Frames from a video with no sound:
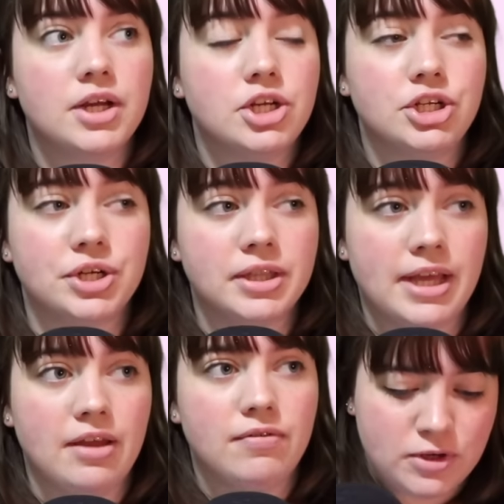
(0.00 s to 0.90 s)
She couldn't
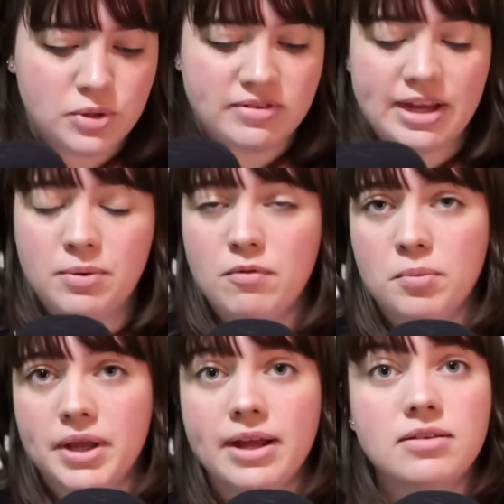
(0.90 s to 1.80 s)
leave. She was taken away from
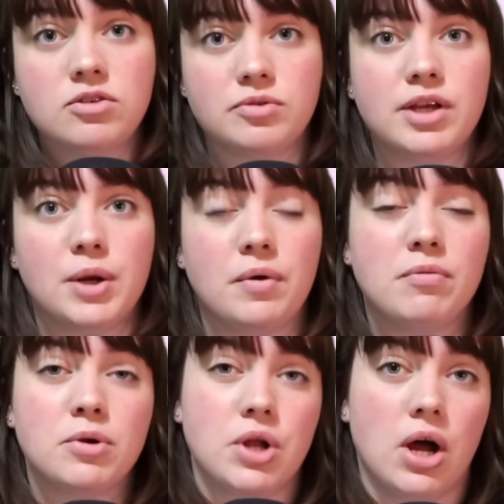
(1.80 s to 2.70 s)
her kids. She was taken away
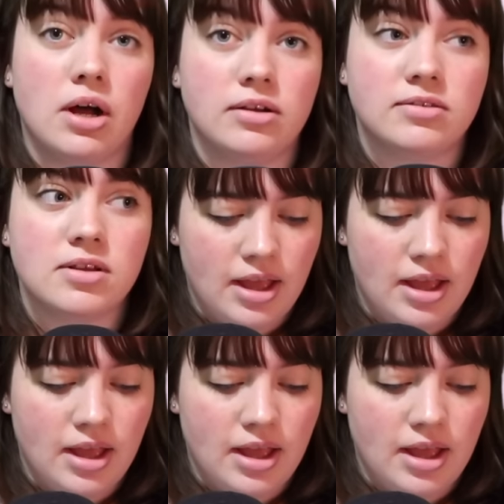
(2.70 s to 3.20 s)
from her dogs.